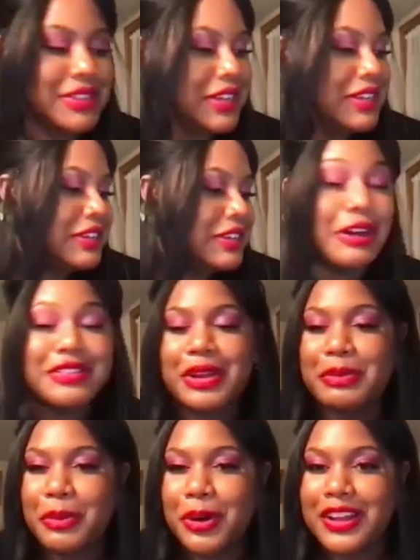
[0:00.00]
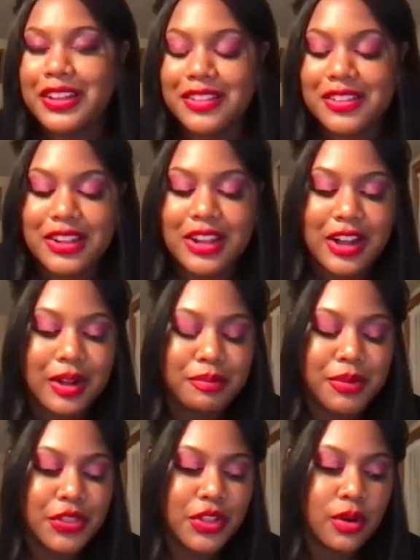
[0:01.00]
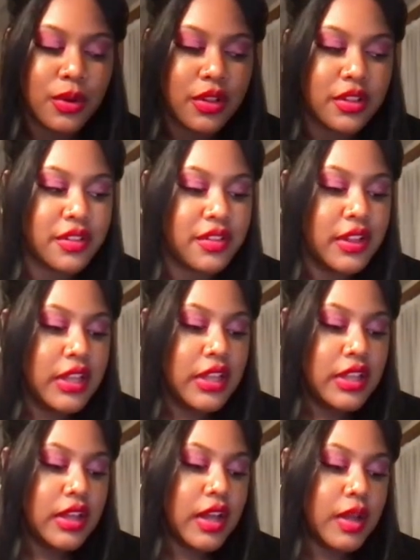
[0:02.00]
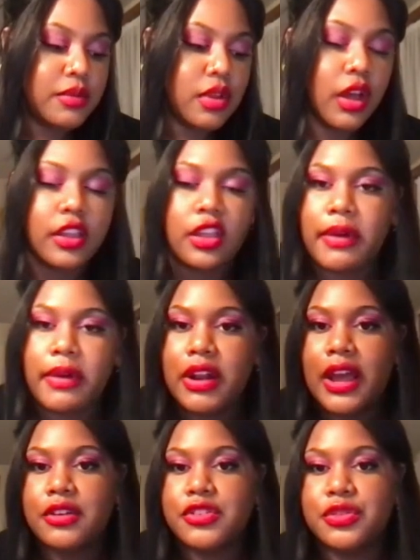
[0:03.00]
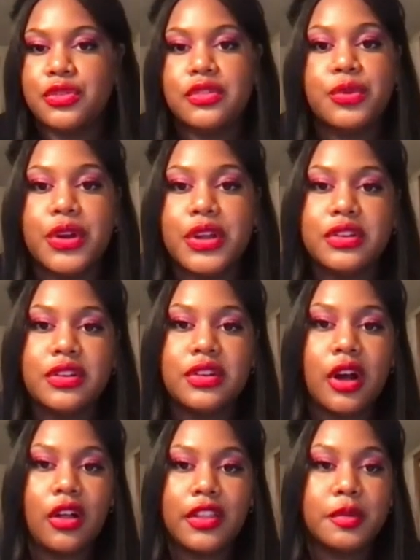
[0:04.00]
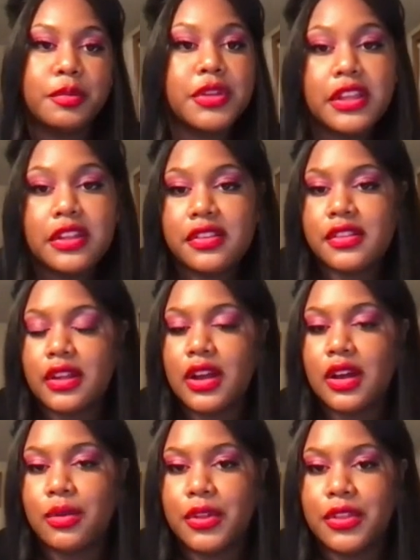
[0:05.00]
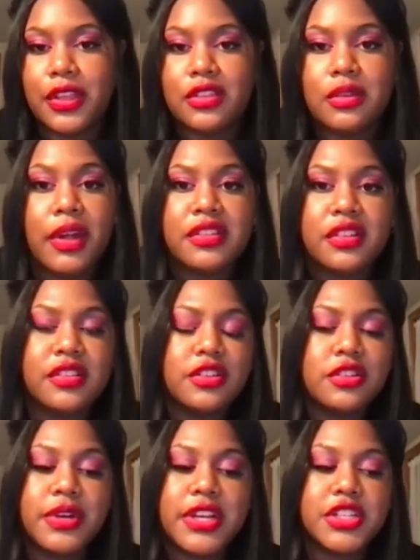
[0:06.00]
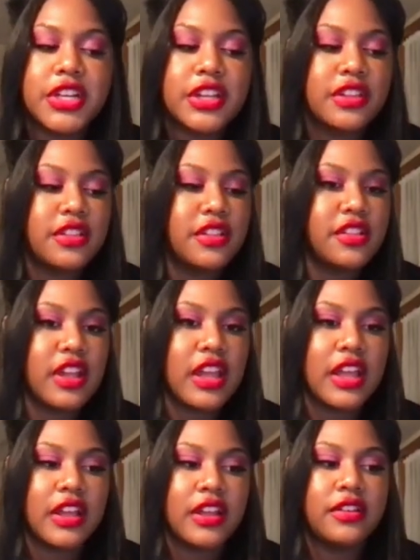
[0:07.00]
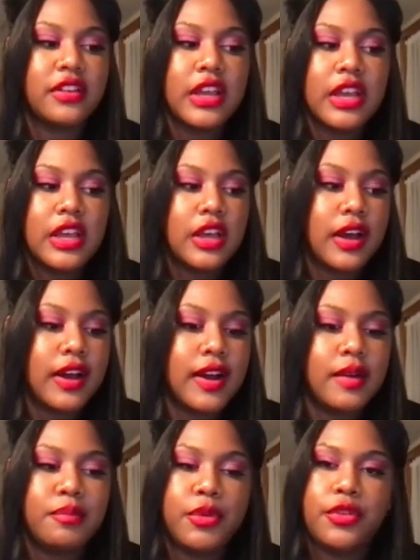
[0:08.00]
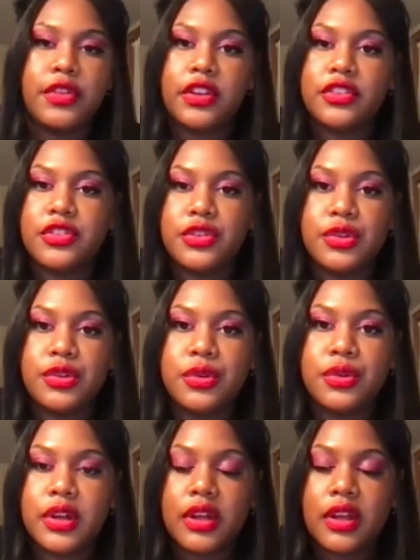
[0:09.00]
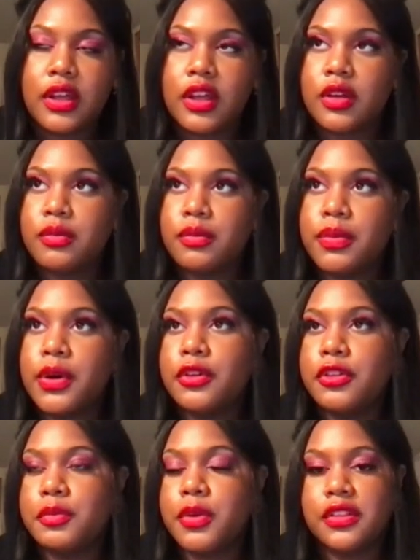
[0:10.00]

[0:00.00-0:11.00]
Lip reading: Content warnings, but there was talking about how to avoid calling the police with like domestic situations and moving to post-prison